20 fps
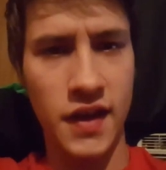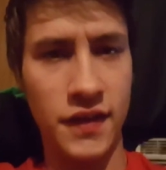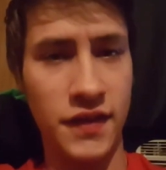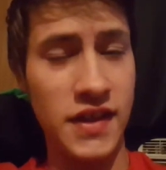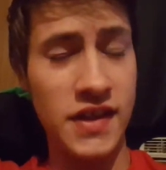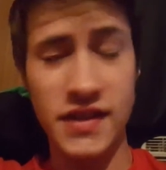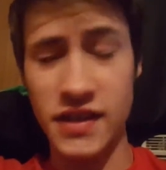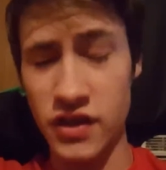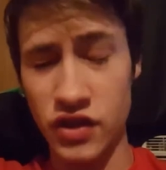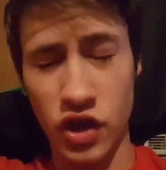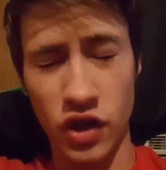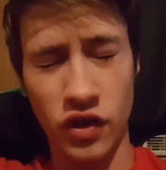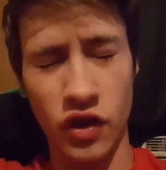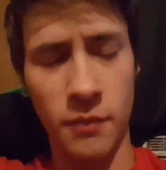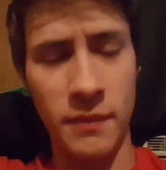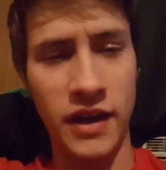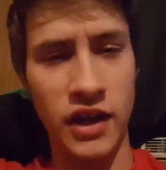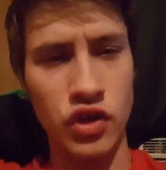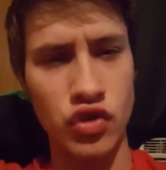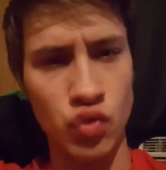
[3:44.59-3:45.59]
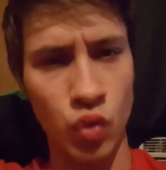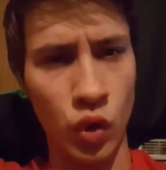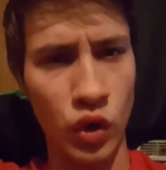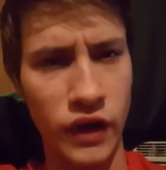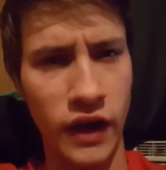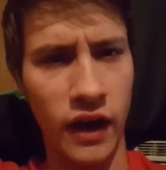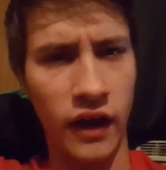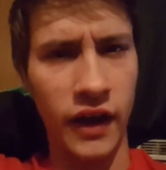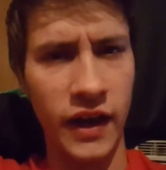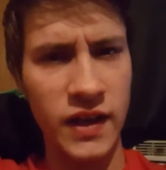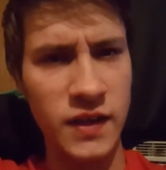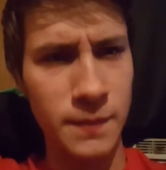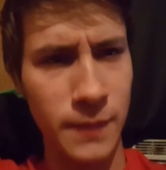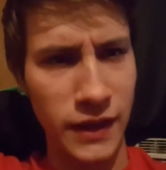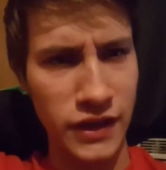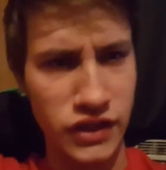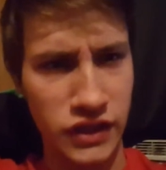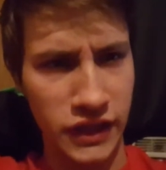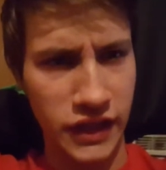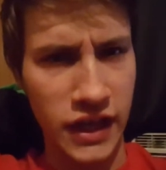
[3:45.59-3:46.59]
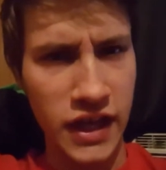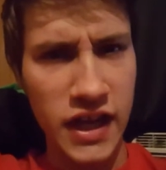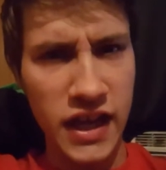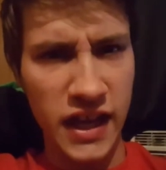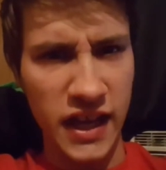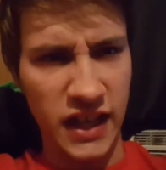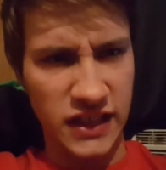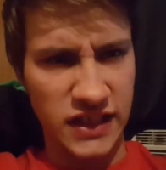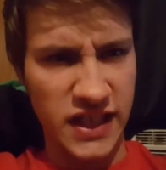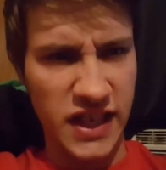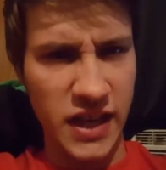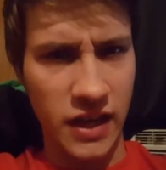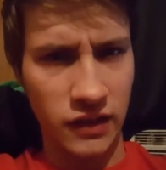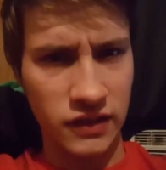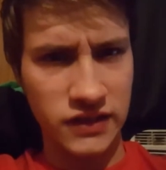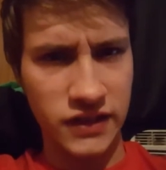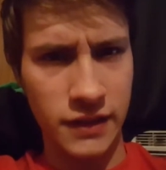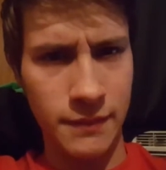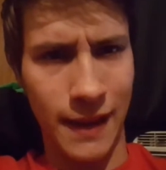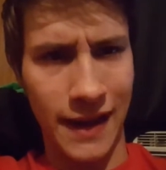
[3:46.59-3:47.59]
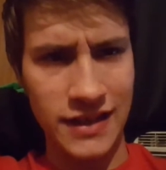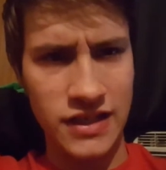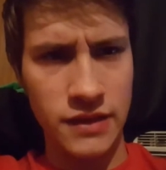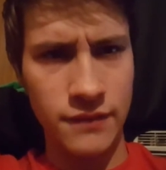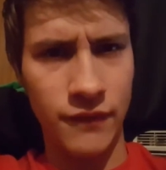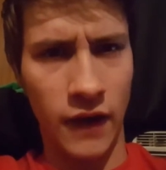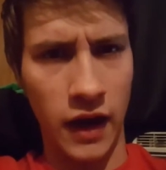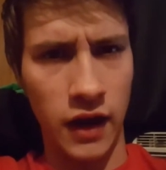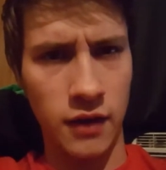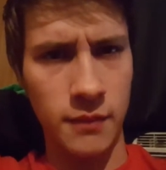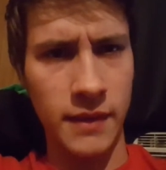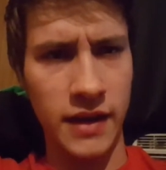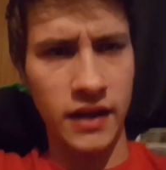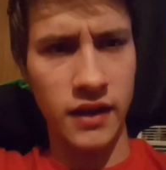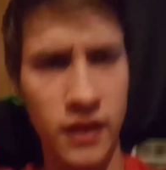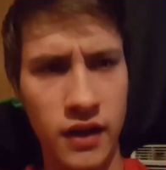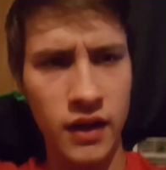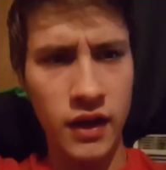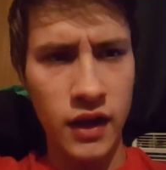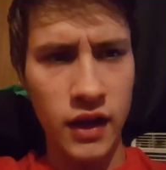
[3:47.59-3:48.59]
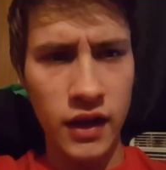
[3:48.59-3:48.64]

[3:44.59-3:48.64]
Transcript: This is just going to be extraordinary, especially in a TLC match environment.